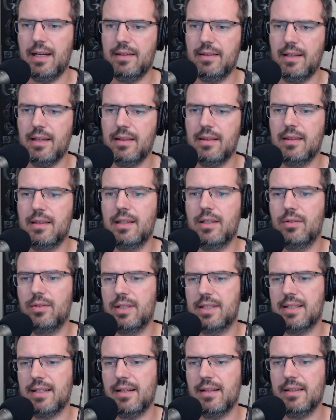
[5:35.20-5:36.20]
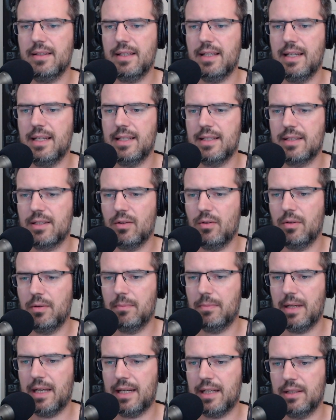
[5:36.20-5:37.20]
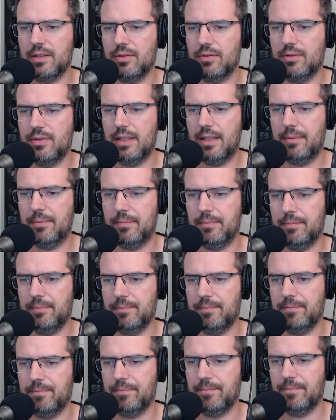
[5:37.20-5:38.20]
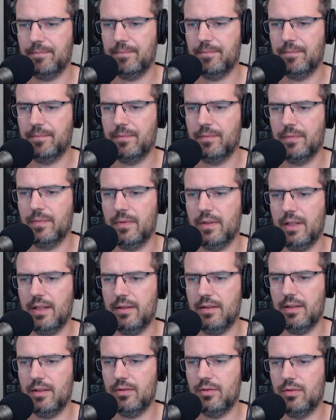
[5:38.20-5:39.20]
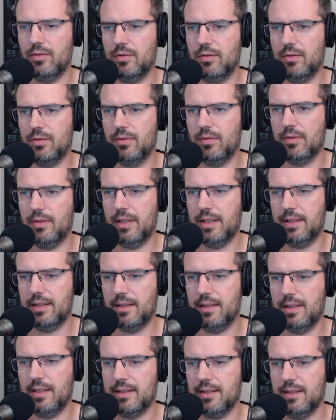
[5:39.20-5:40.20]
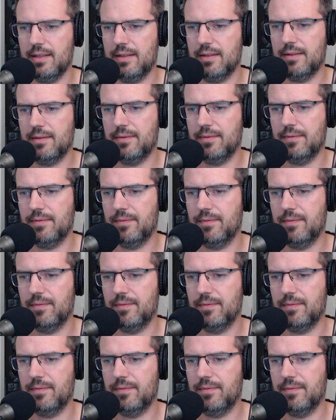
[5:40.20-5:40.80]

And then the result is going back into RAM. And then you analyze it.